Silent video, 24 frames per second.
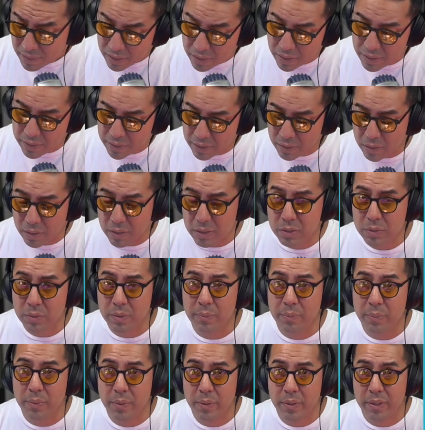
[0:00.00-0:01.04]
they're also
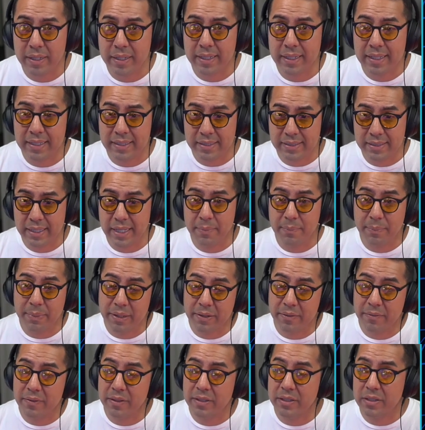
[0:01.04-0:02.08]
important, because it
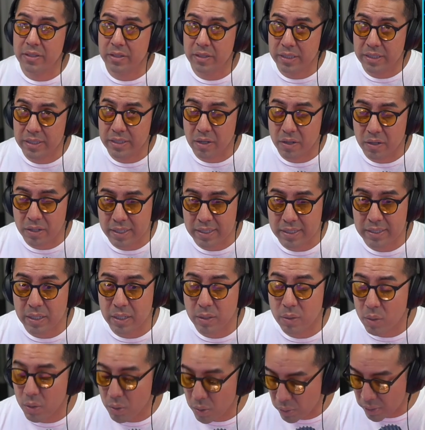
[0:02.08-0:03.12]
benefits these guardians a
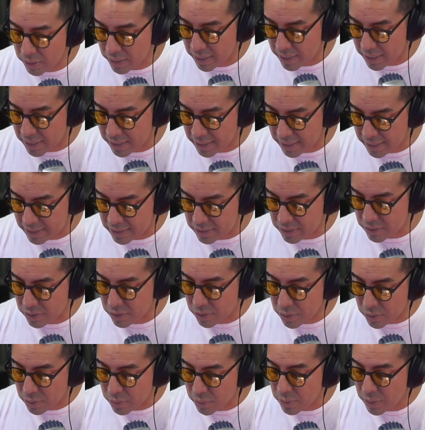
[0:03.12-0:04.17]
whole lot as
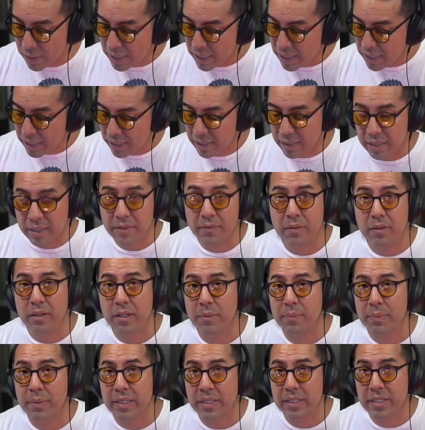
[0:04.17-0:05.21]
you level
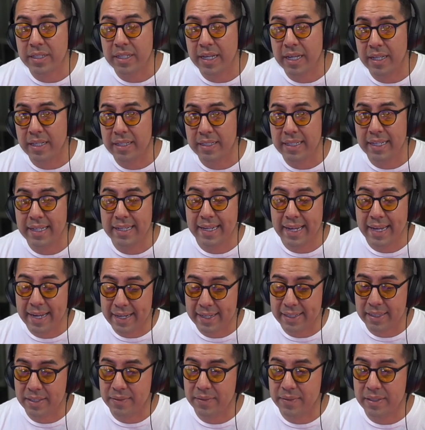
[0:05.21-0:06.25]
up each talent and
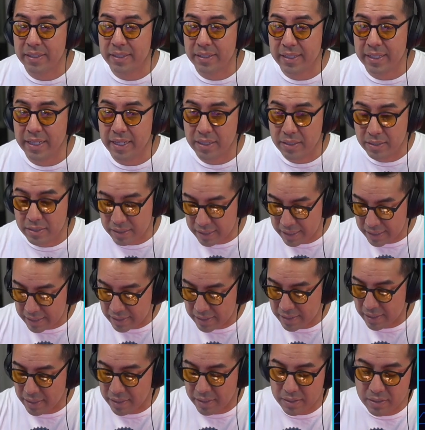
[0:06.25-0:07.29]
activate the talent
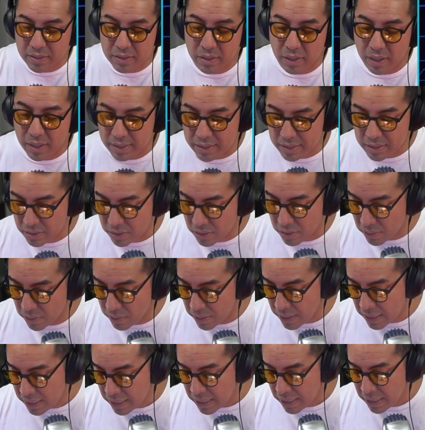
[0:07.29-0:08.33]
inside the slot. So
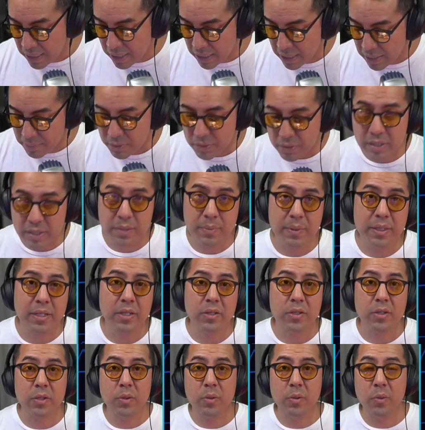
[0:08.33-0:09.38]
trust me,
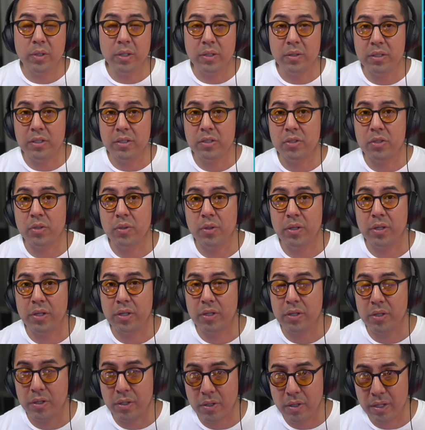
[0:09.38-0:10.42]
you will enjoy
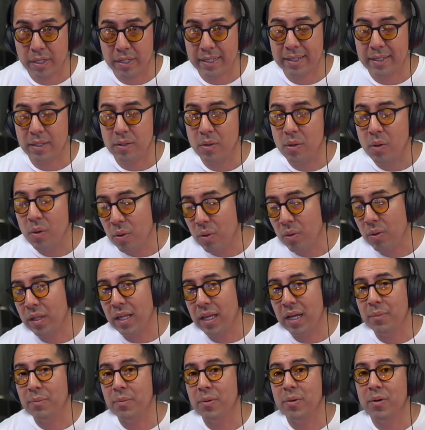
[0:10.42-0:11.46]
your guardian a whole
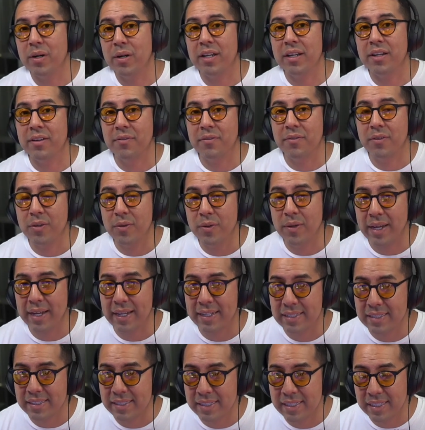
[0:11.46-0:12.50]
lot more if you
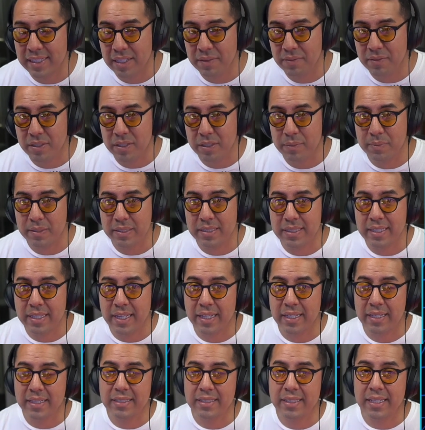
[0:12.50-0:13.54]
actually level up these
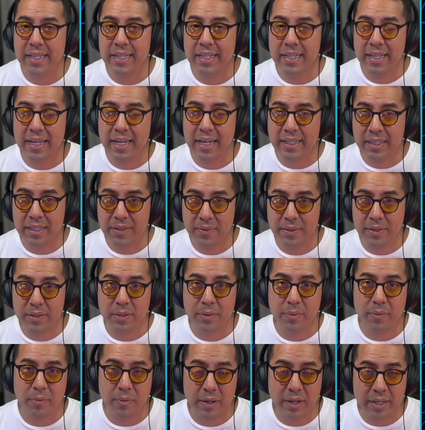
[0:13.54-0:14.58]
talents and activate
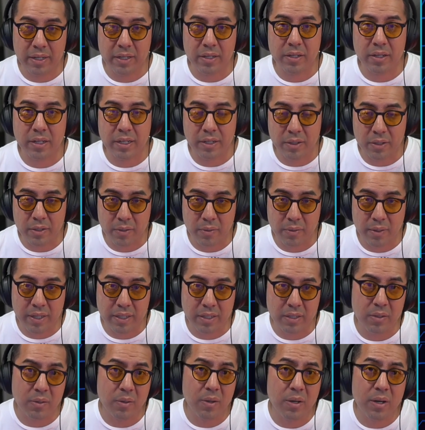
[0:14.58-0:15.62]
the right and
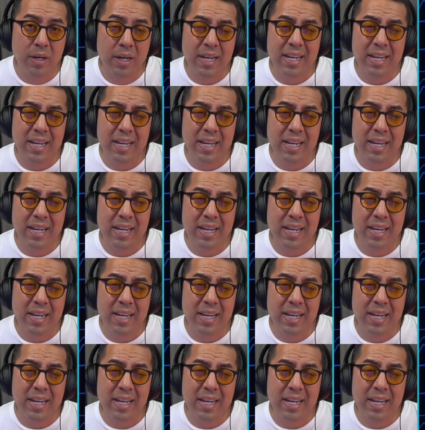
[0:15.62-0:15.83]
correct, or